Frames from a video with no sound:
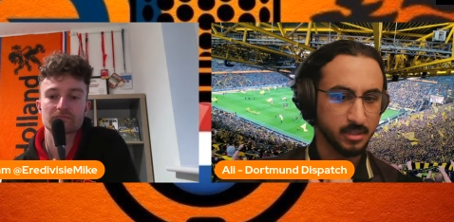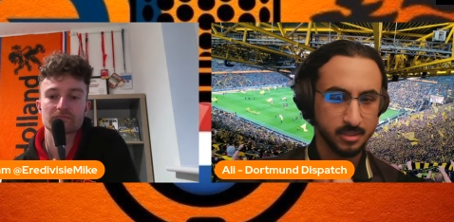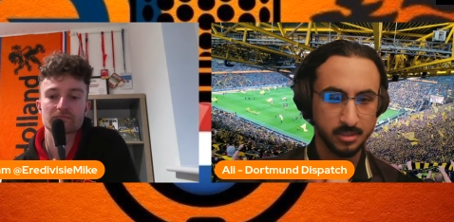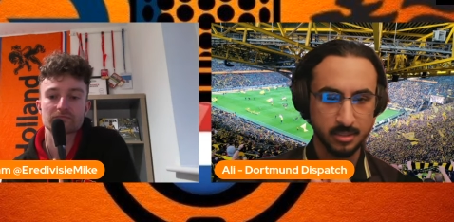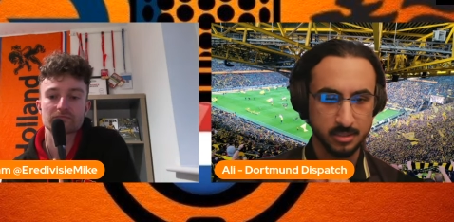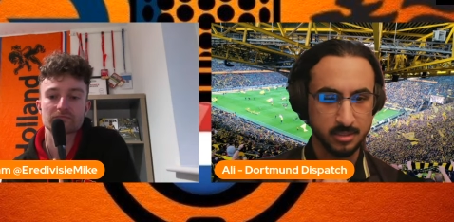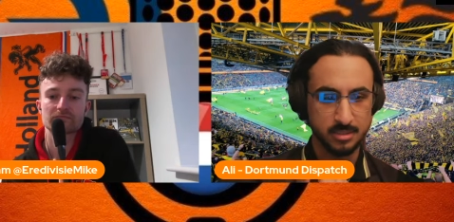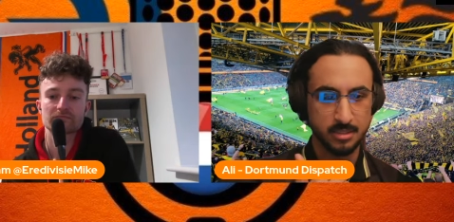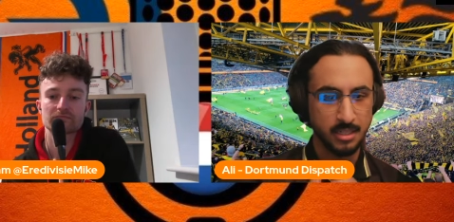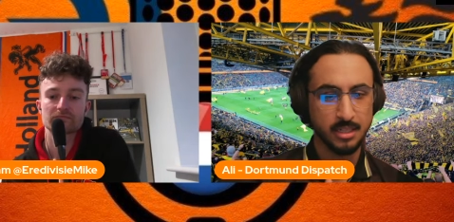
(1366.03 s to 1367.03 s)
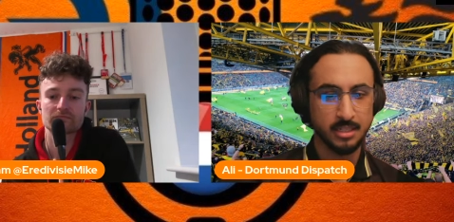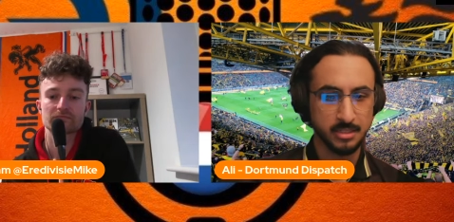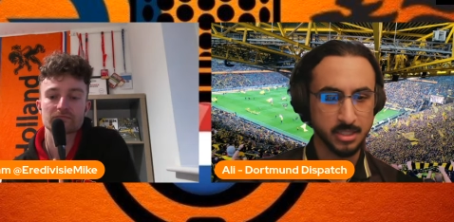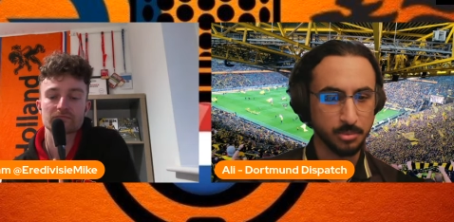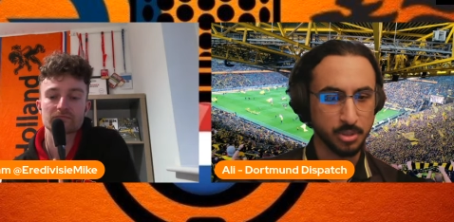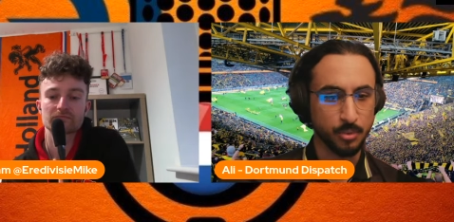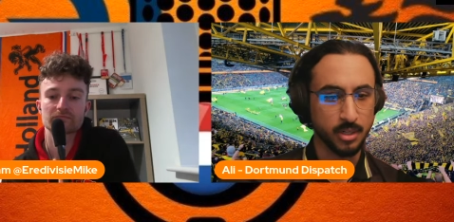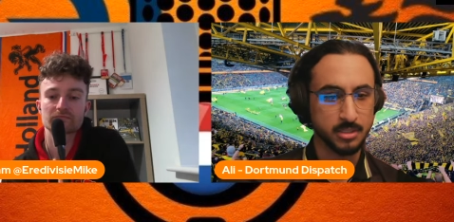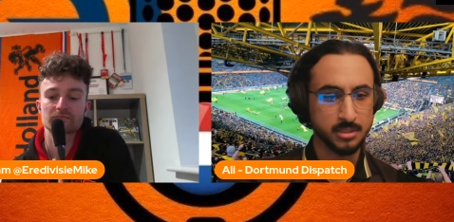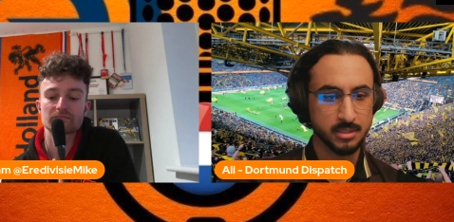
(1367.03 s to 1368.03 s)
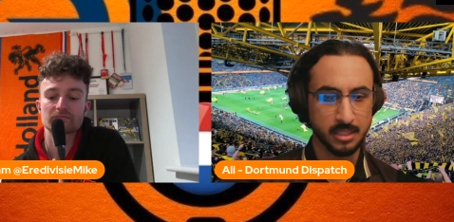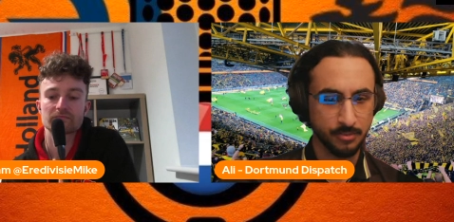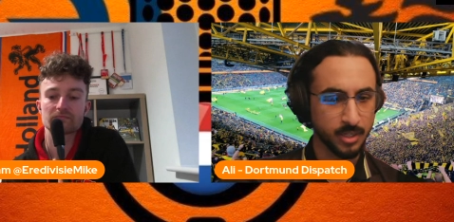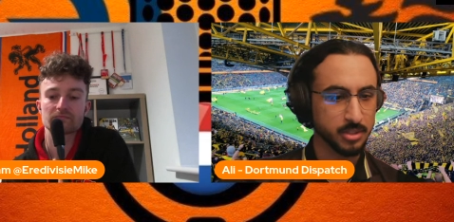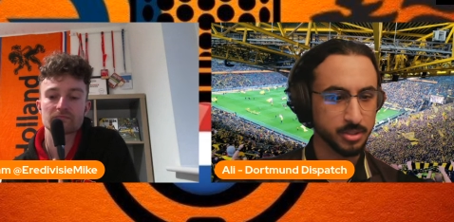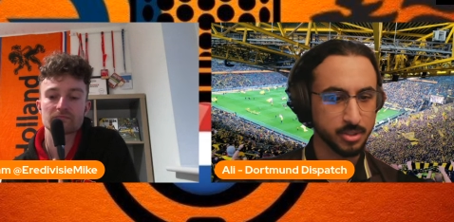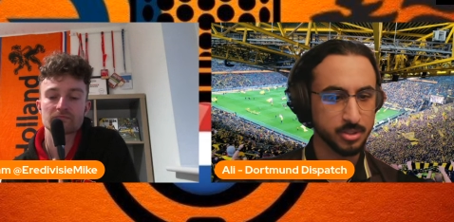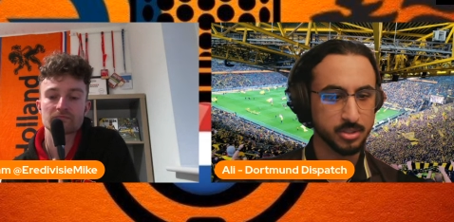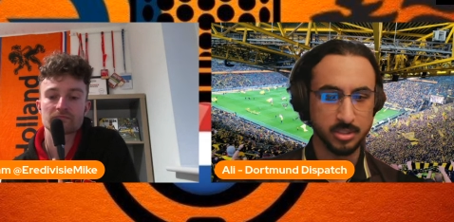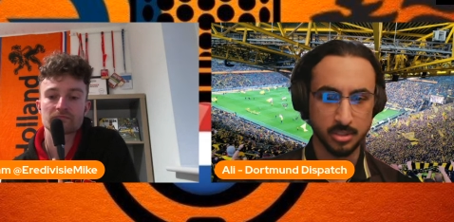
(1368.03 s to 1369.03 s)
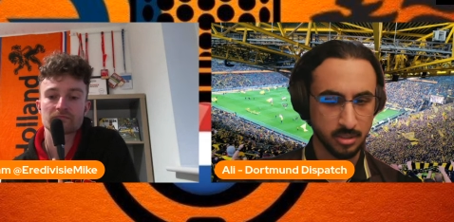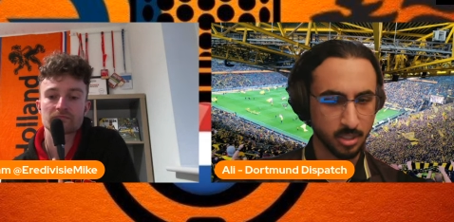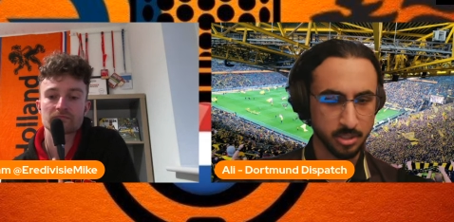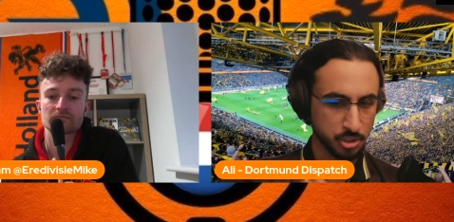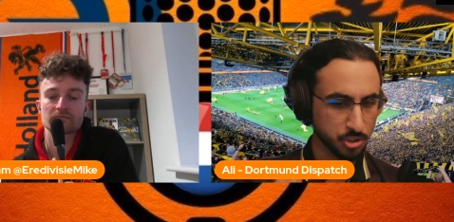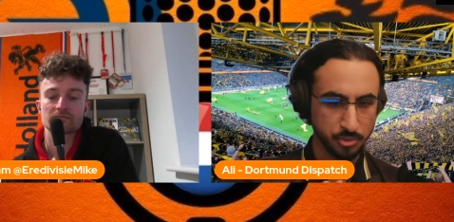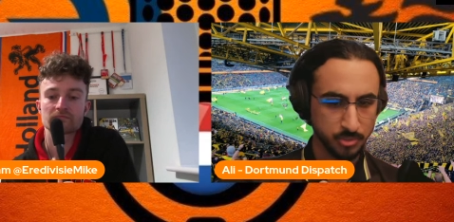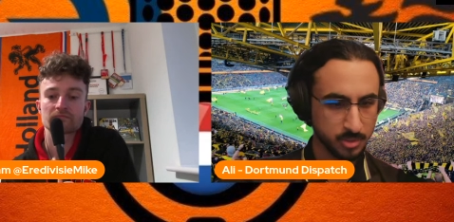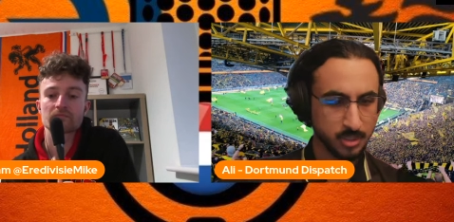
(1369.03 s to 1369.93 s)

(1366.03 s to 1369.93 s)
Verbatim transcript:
Speaker 1: He's someone you want in the final third just to touch and shoot.